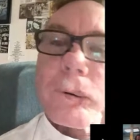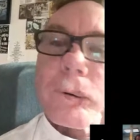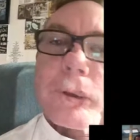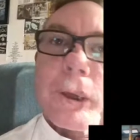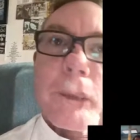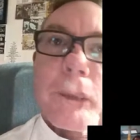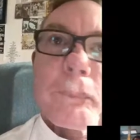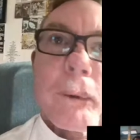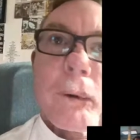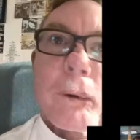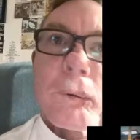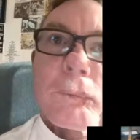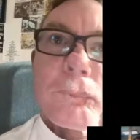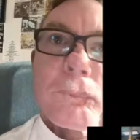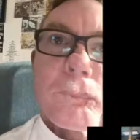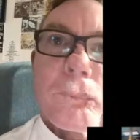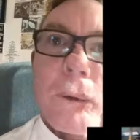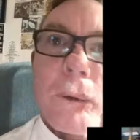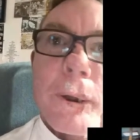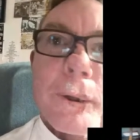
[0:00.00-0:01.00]
you know, it
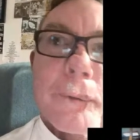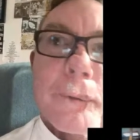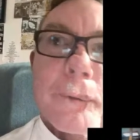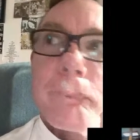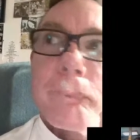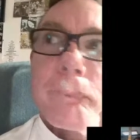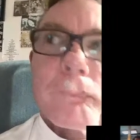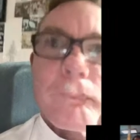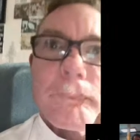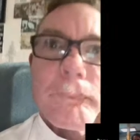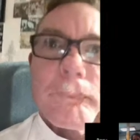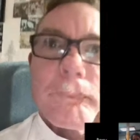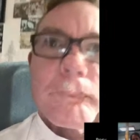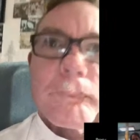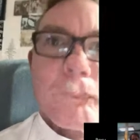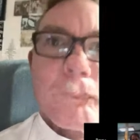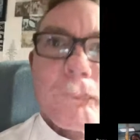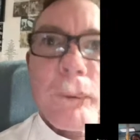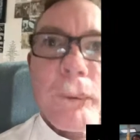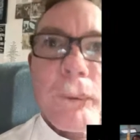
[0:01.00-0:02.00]
came out
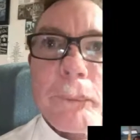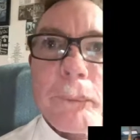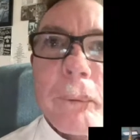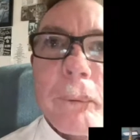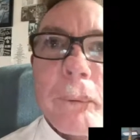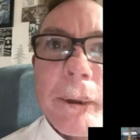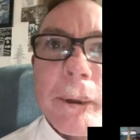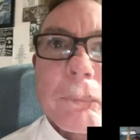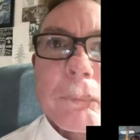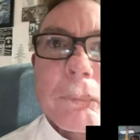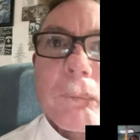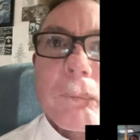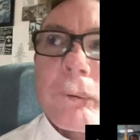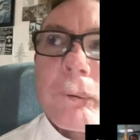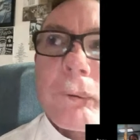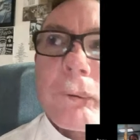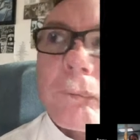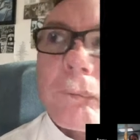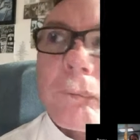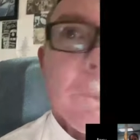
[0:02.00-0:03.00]
red
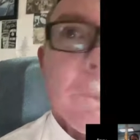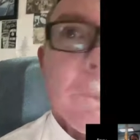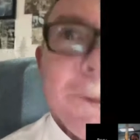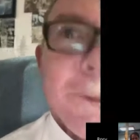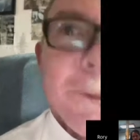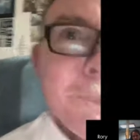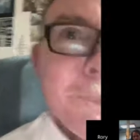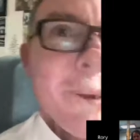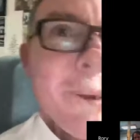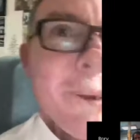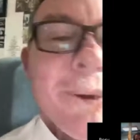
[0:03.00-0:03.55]
Bible oil.